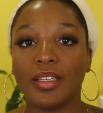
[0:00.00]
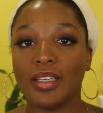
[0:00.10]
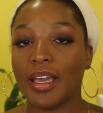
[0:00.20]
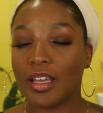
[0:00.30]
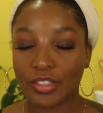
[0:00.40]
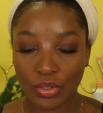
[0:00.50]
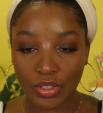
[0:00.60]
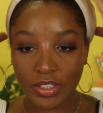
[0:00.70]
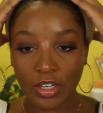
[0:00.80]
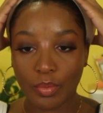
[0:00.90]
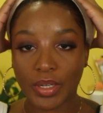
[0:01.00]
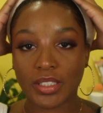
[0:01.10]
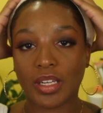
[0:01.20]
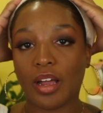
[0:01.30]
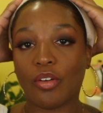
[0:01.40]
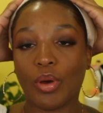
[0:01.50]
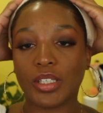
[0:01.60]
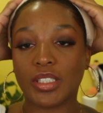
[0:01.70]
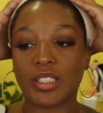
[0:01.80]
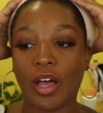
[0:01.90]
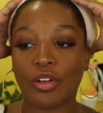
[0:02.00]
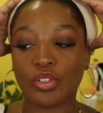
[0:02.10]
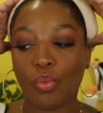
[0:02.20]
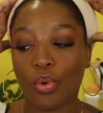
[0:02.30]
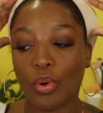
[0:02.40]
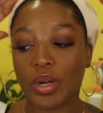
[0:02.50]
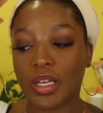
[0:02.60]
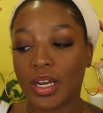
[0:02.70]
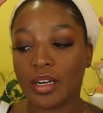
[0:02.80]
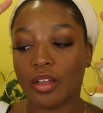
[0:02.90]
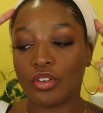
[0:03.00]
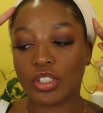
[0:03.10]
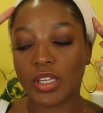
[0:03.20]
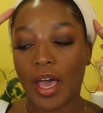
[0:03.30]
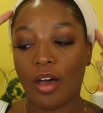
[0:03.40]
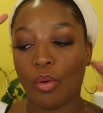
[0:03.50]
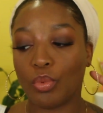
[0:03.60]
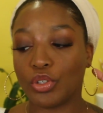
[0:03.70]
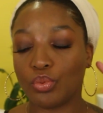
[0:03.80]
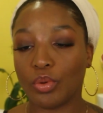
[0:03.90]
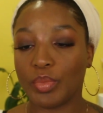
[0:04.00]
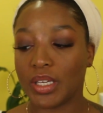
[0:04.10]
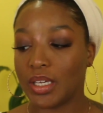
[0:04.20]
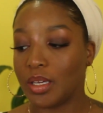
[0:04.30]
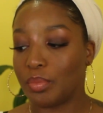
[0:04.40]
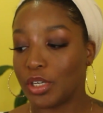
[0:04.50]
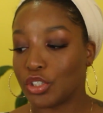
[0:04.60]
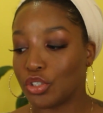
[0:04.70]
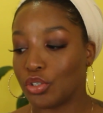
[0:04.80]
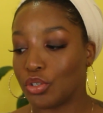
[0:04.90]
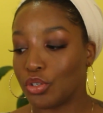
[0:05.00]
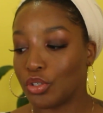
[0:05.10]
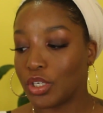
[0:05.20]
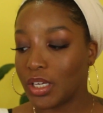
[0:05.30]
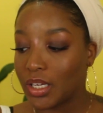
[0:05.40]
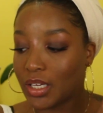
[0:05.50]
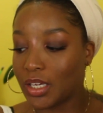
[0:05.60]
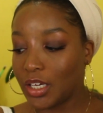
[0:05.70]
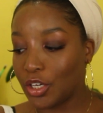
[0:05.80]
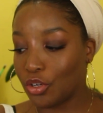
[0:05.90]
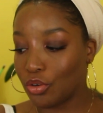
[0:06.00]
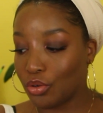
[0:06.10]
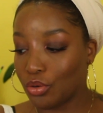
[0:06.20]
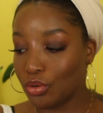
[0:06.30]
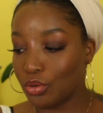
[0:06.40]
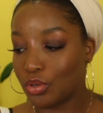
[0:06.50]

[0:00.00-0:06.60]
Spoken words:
Yeah, so this turban gets a lot of questions. I also wore it in another style, which will be pictured here.